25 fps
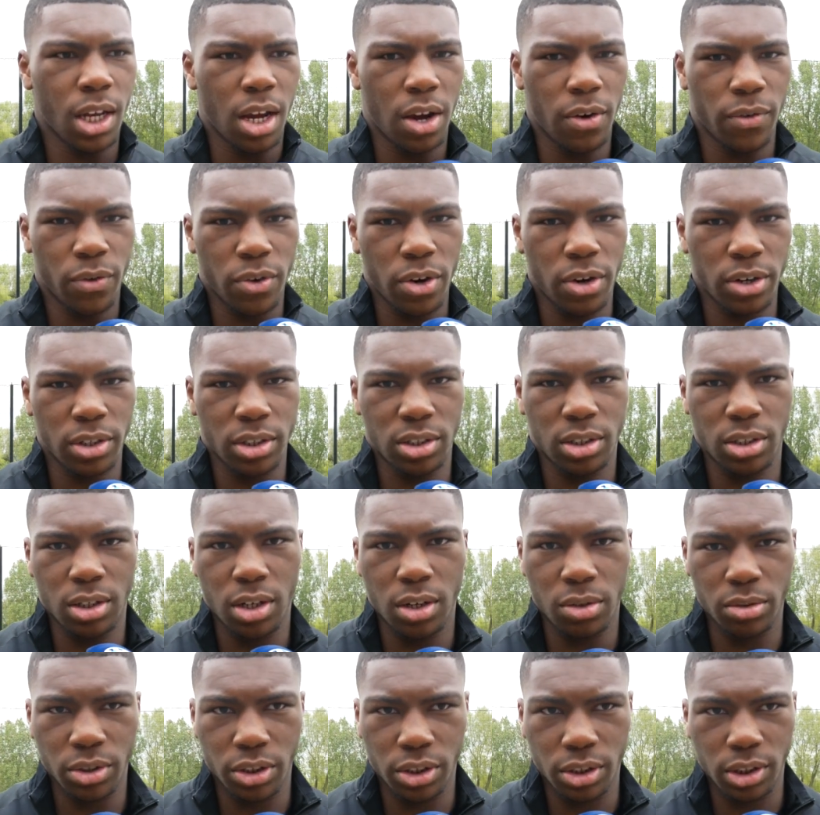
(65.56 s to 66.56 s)
Yeah, of course, you
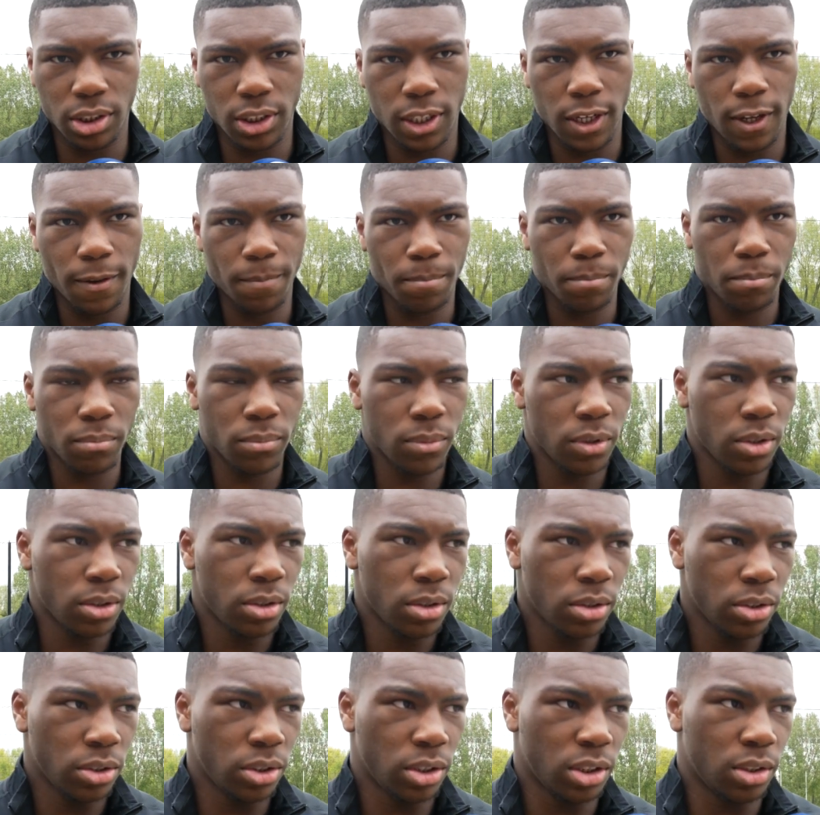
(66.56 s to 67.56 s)
know, it's just
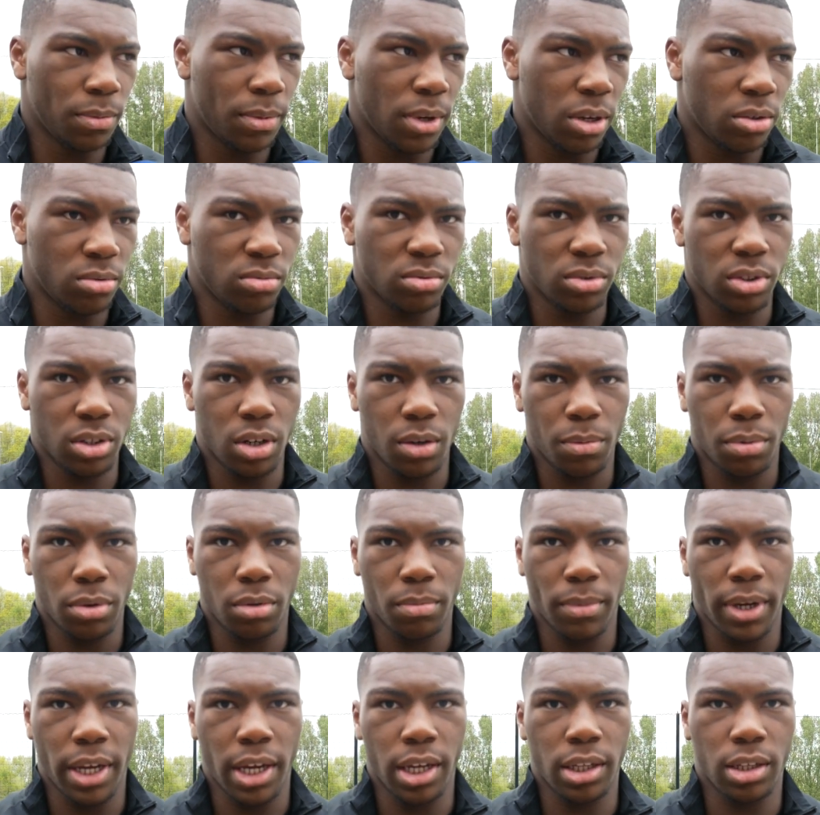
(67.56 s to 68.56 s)
about, you know,
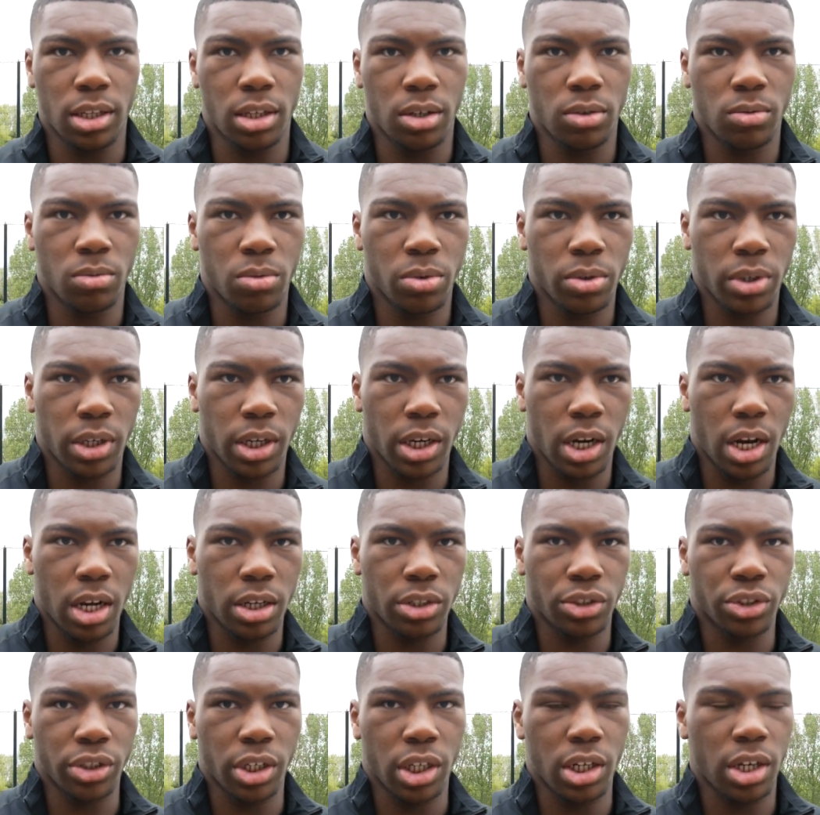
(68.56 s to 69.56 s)
putting my head down, working
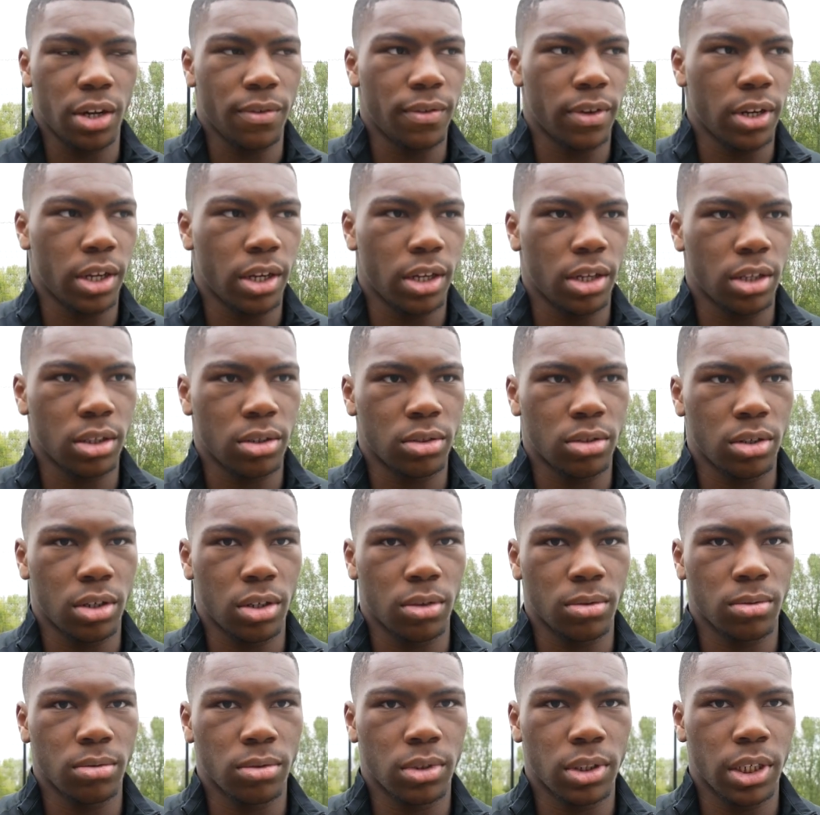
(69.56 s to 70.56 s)
hard and training every day and, you
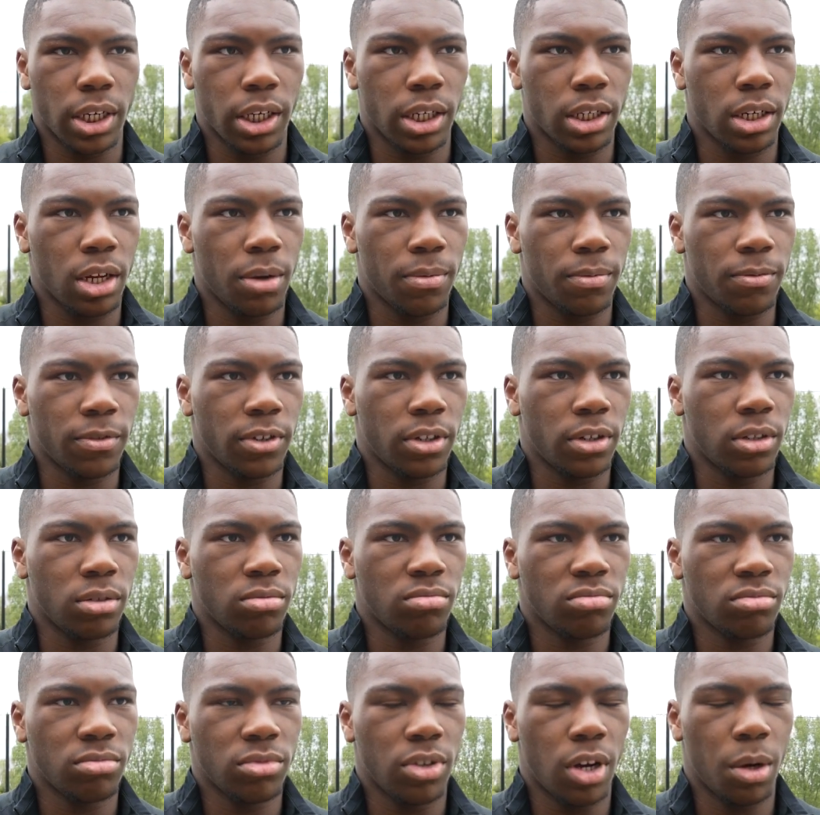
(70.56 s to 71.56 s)
know, taking
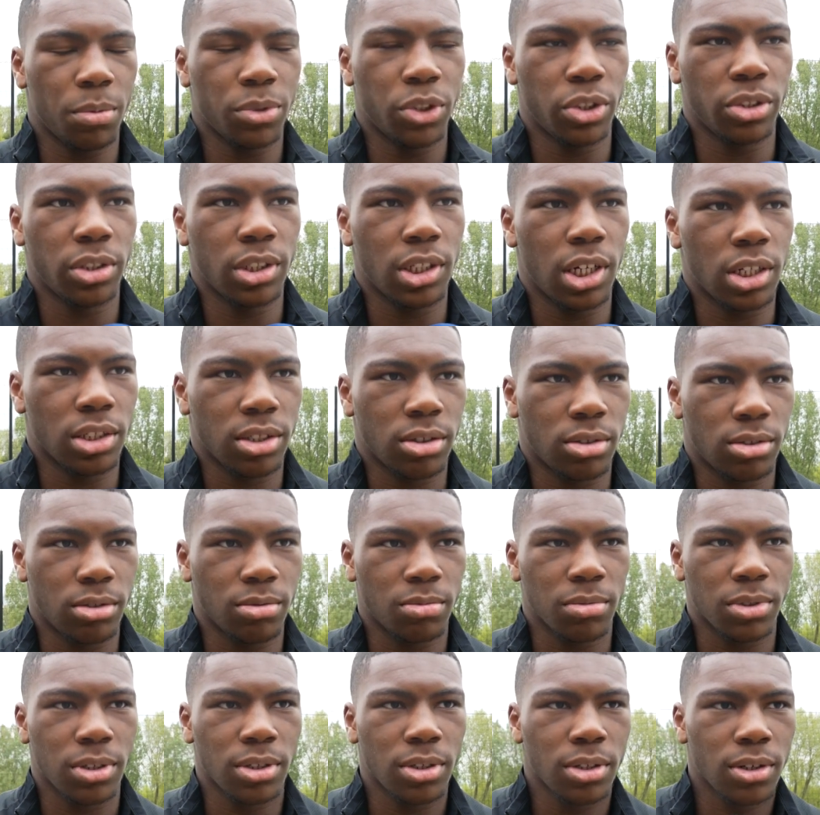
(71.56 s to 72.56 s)
every opportunity as it
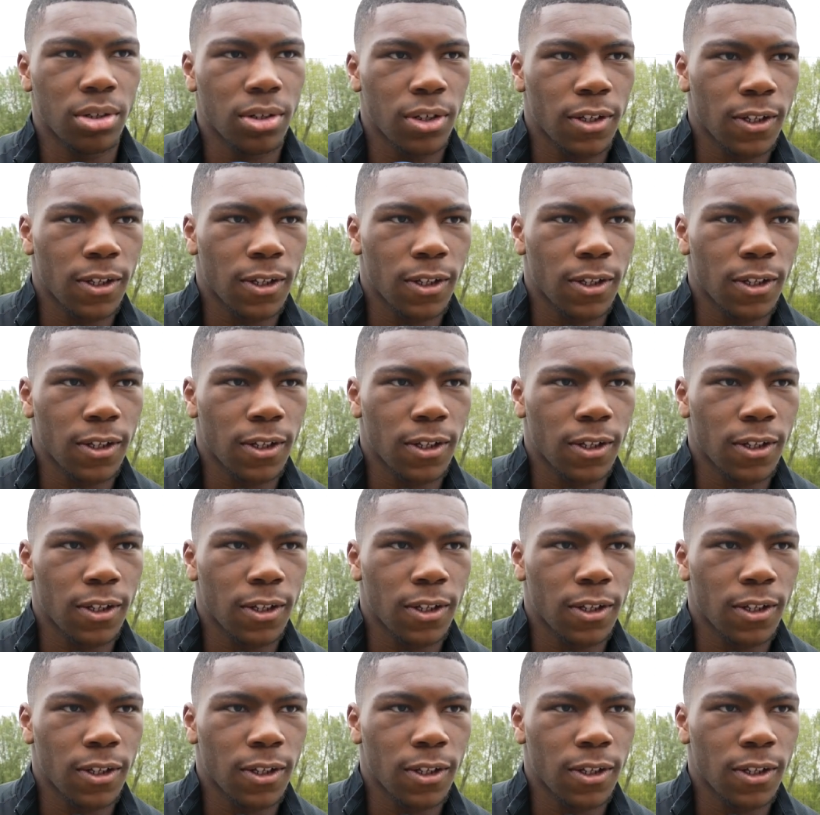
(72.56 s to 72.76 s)
comes.